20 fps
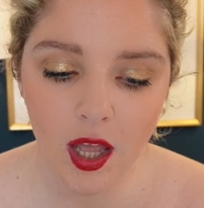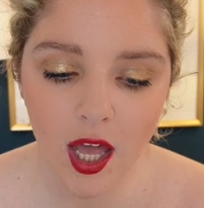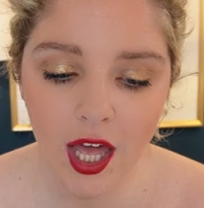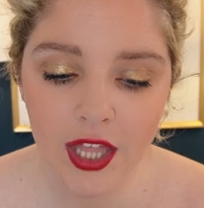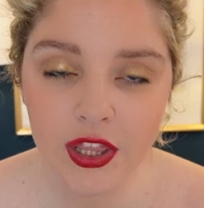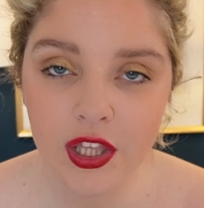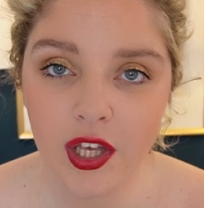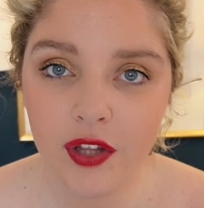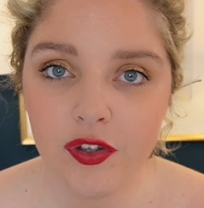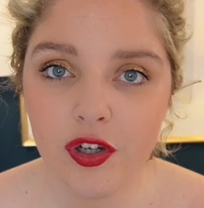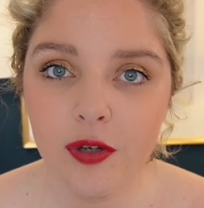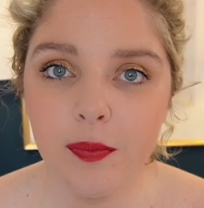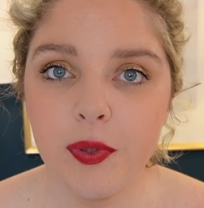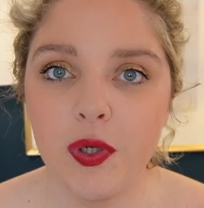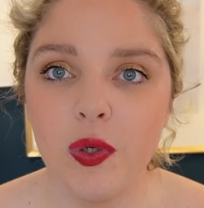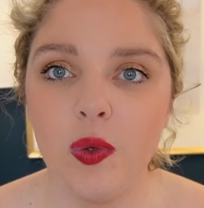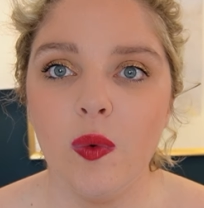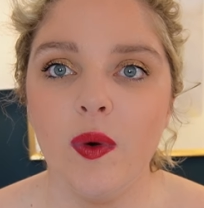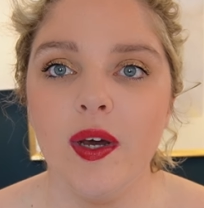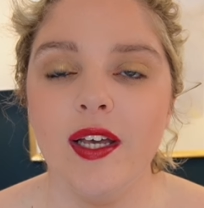Another
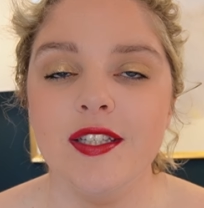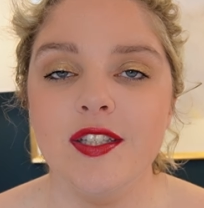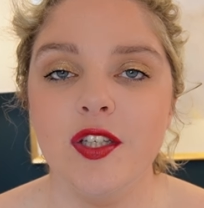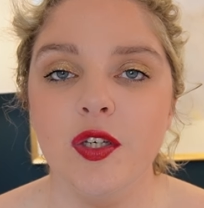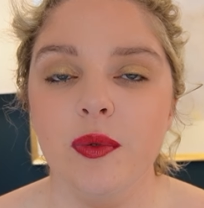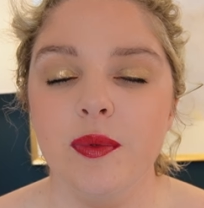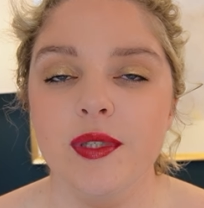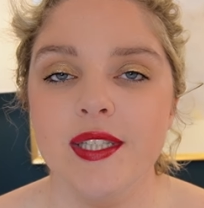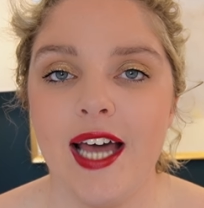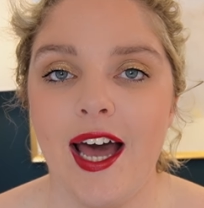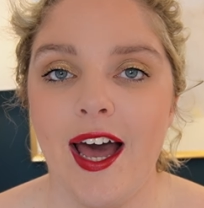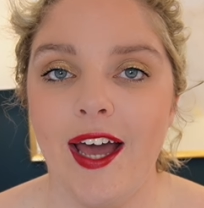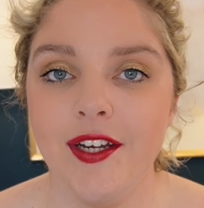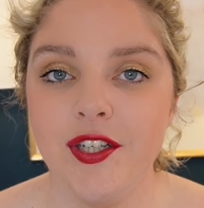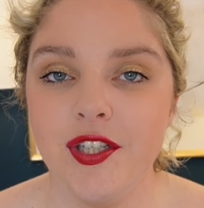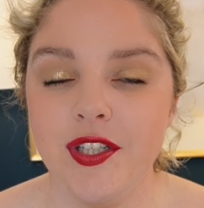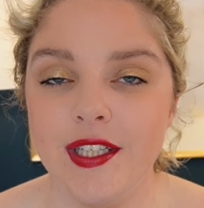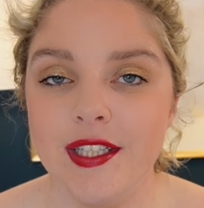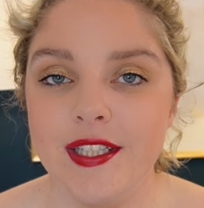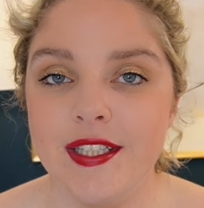pro is that it was
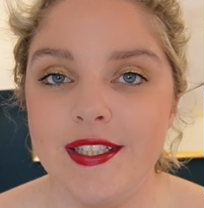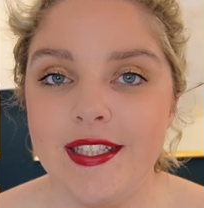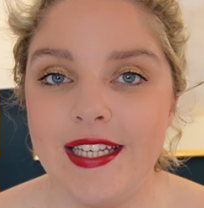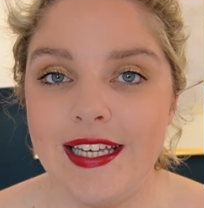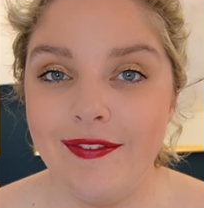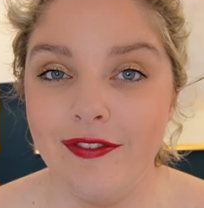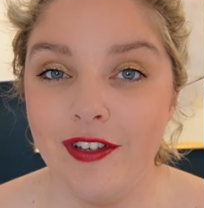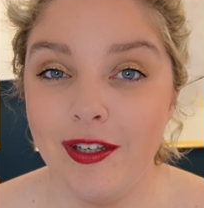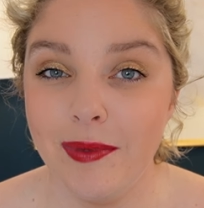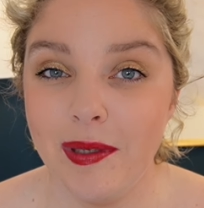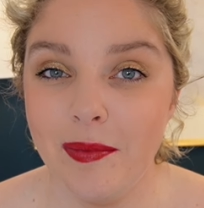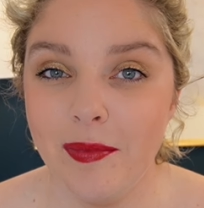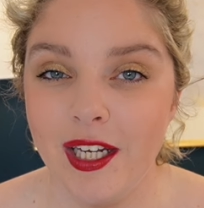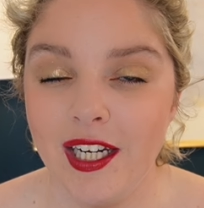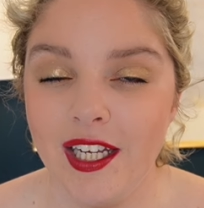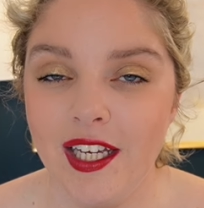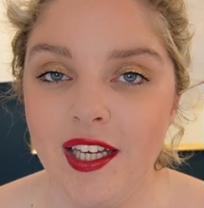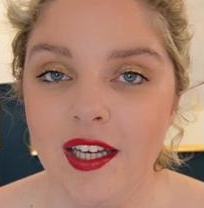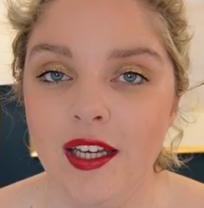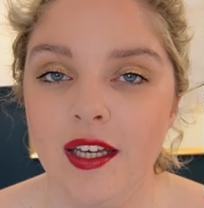actually saving me
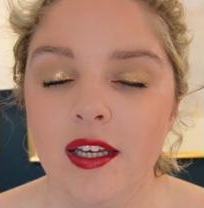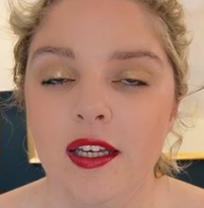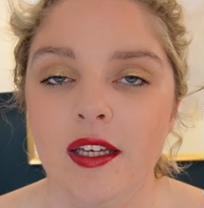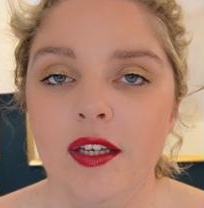money.